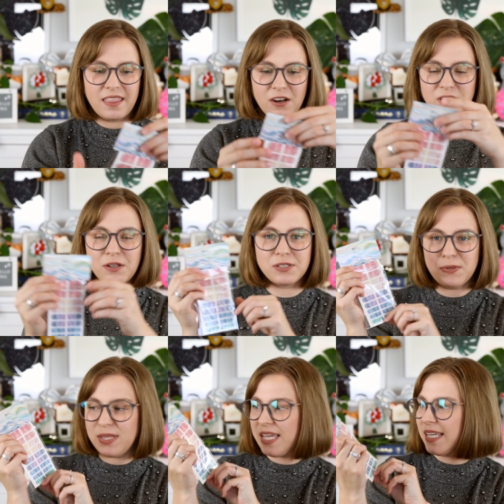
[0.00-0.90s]
There's
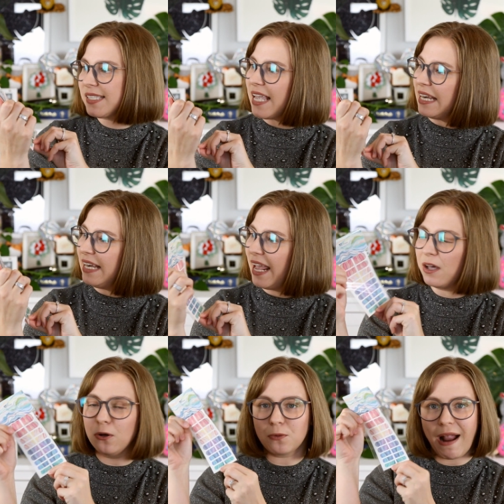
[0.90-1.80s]
also these
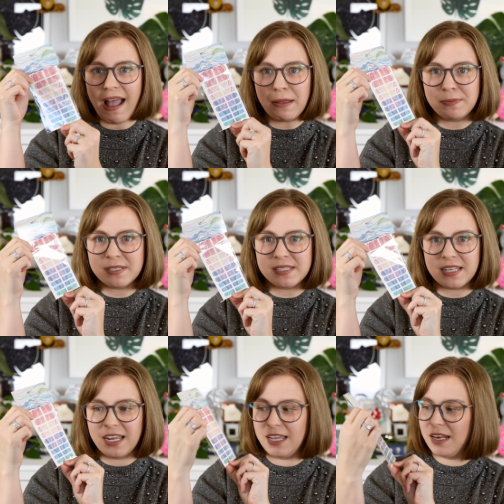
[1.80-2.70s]
nail
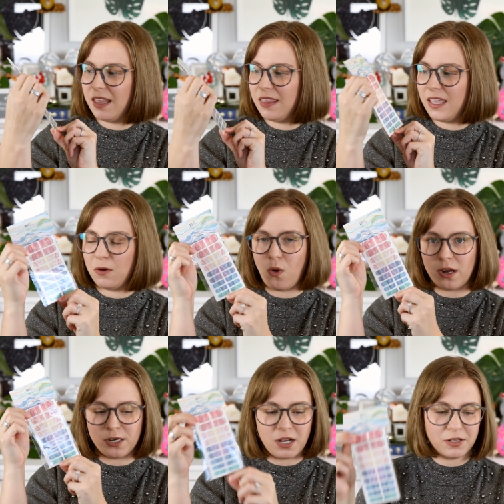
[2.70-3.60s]
wraps in the
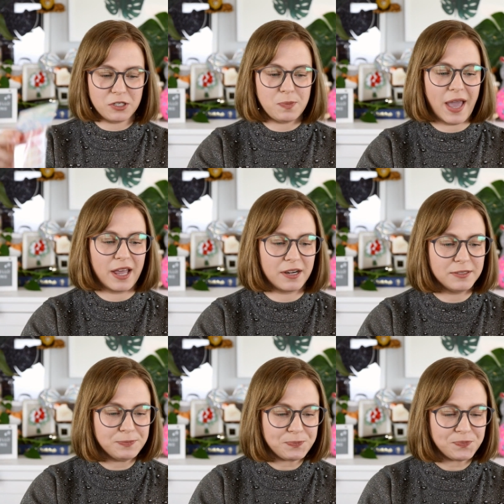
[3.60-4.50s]
watercolors
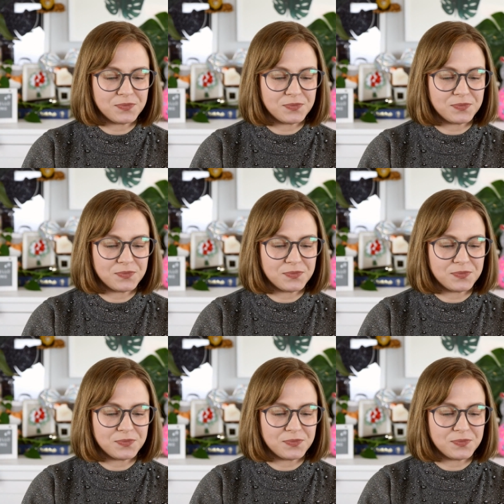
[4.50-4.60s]
pattern,